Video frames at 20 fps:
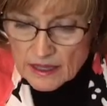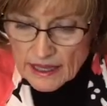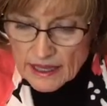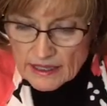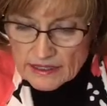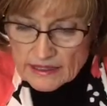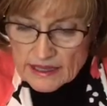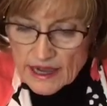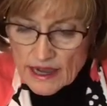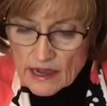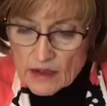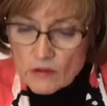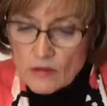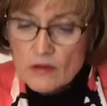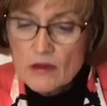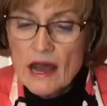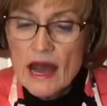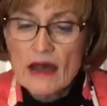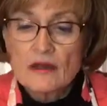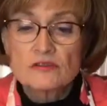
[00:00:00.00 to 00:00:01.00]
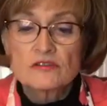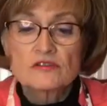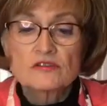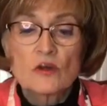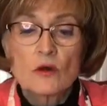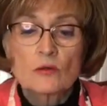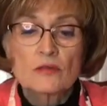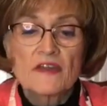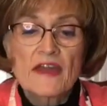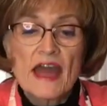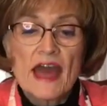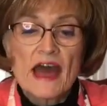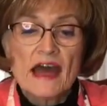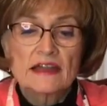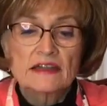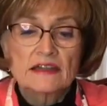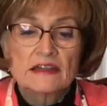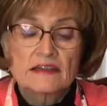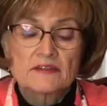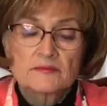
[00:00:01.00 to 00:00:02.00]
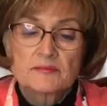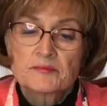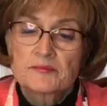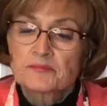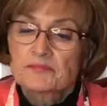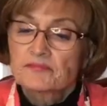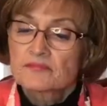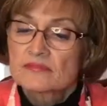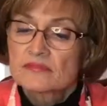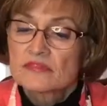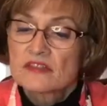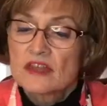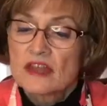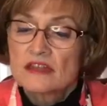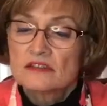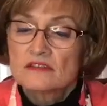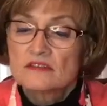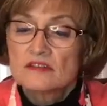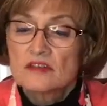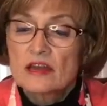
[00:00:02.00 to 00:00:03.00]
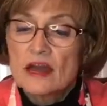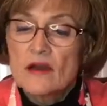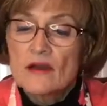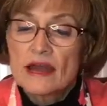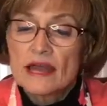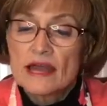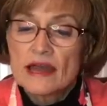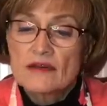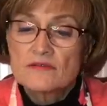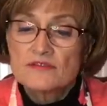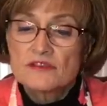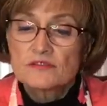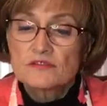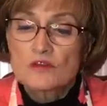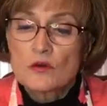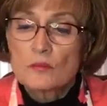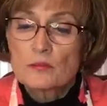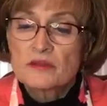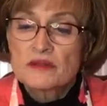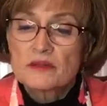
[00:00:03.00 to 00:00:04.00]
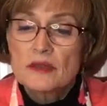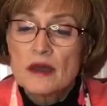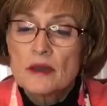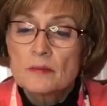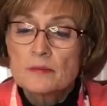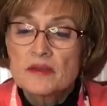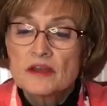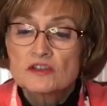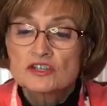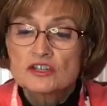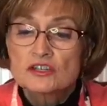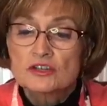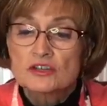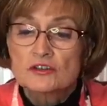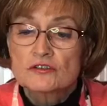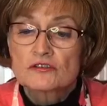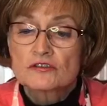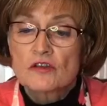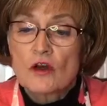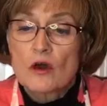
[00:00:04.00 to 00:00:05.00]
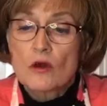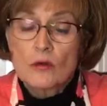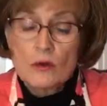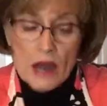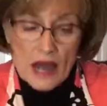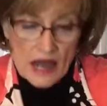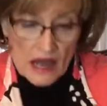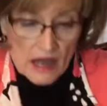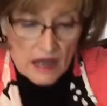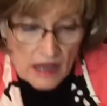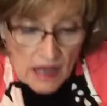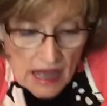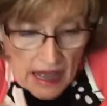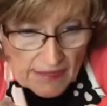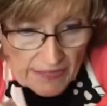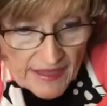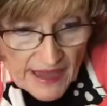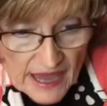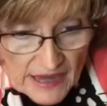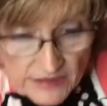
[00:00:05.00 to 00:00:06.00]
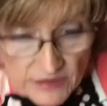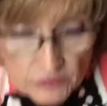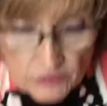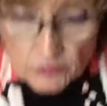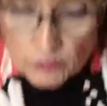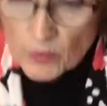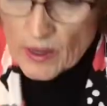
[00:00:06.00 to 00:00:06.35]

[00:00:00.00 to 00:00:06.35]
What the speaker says: And now I'll sew that. And see how I have this opened up? Because you're going to sew on that as